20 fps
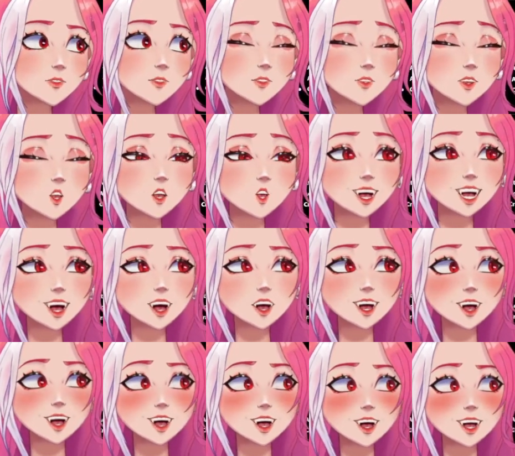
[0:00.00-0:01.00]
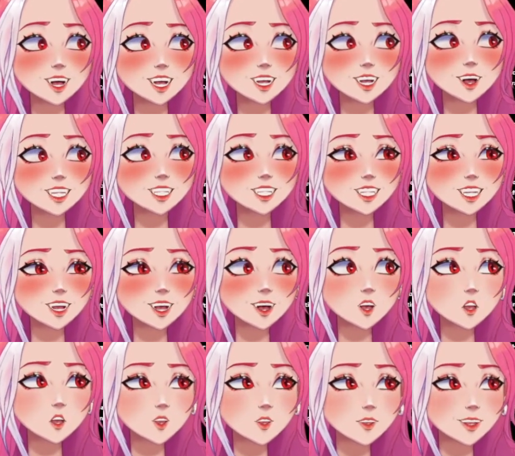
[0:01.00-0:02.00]
So all we need is like a
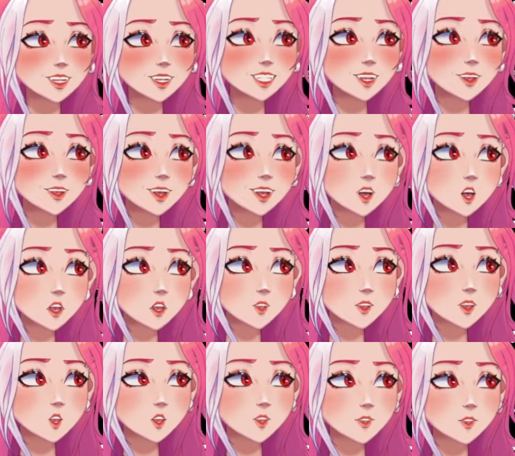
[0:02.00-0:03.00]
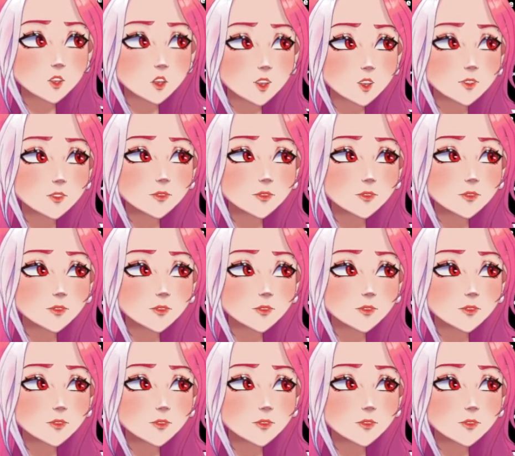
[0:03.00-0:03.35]
single fucking tunnel map, right?